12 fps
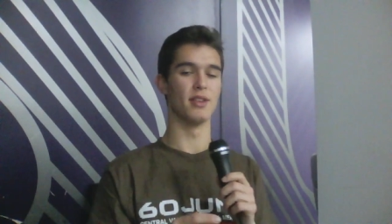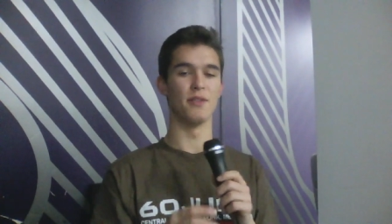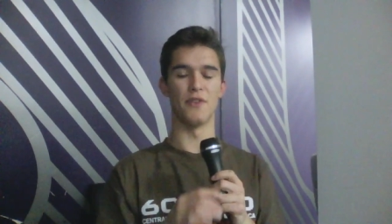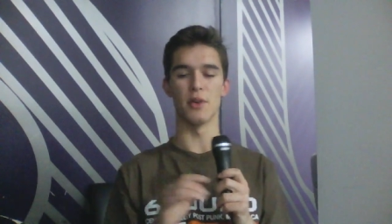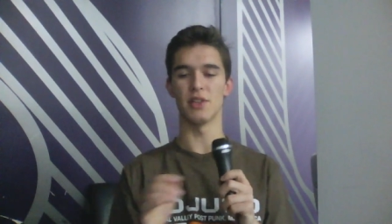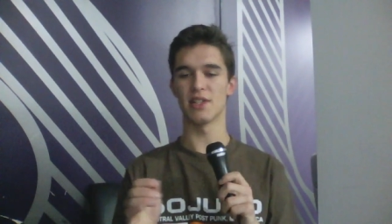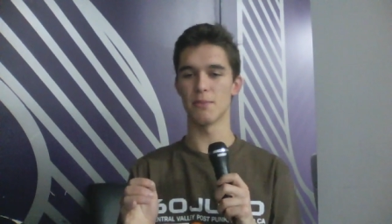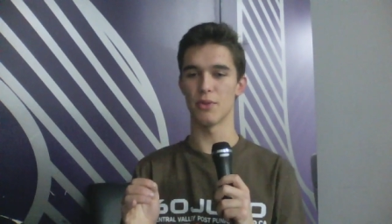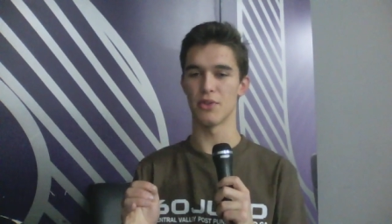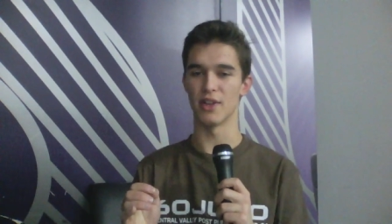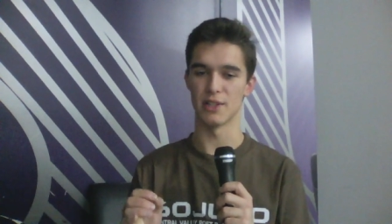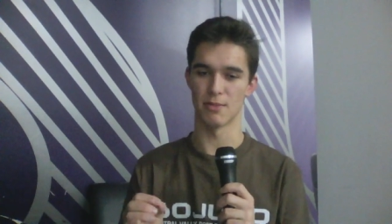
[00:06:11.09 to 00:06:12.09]
Very simple
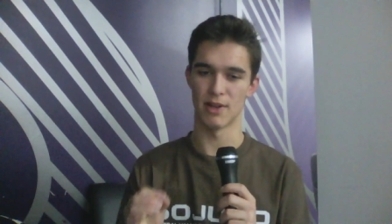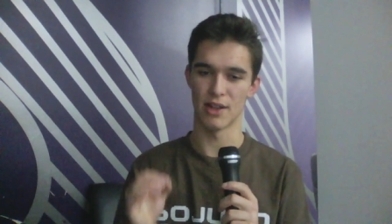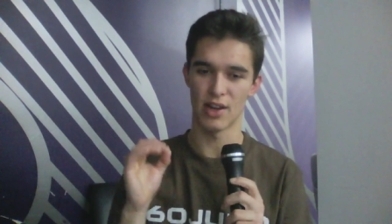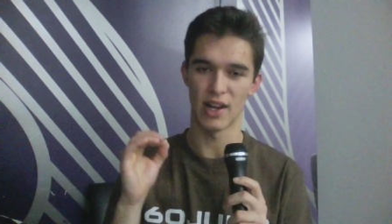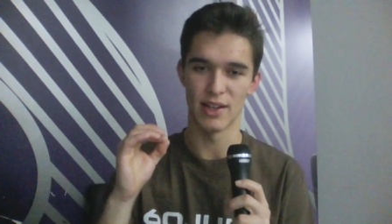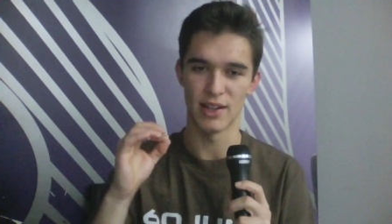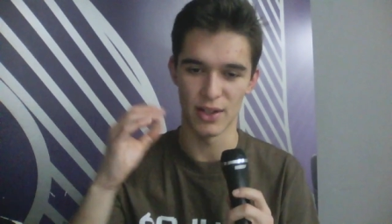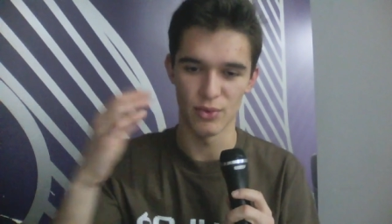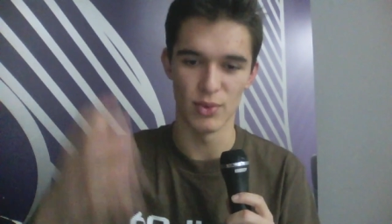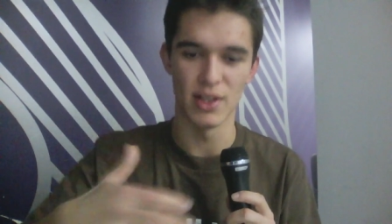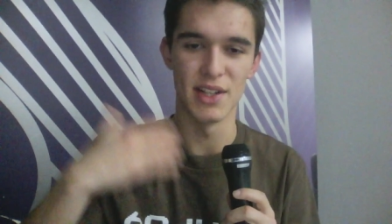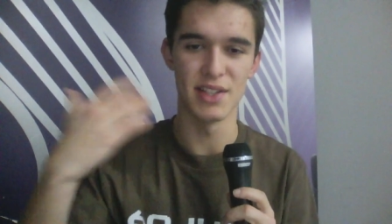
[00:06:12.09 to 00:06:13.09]
things, but I thought I'd like
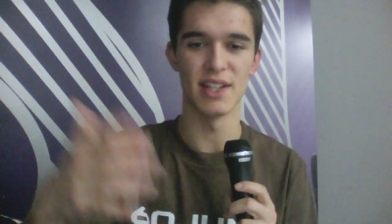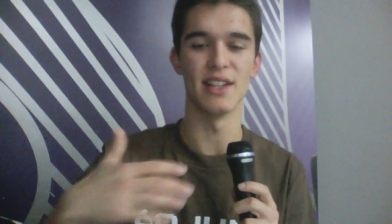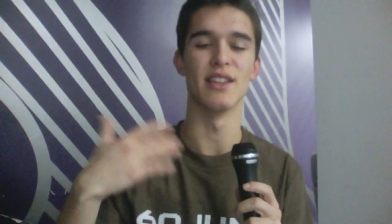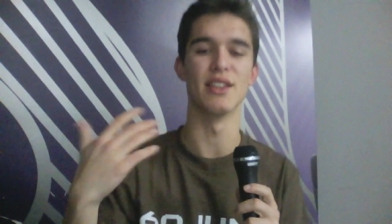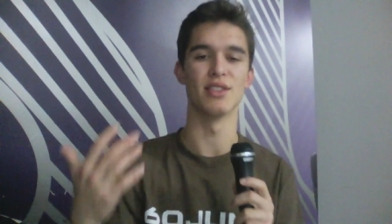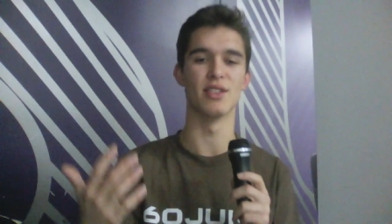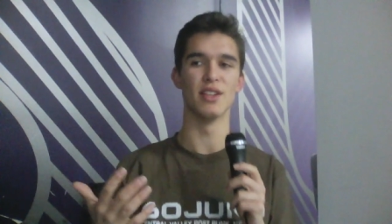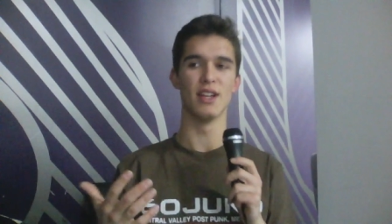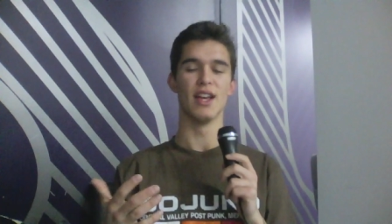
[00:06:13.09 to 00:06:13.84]
reinstate these.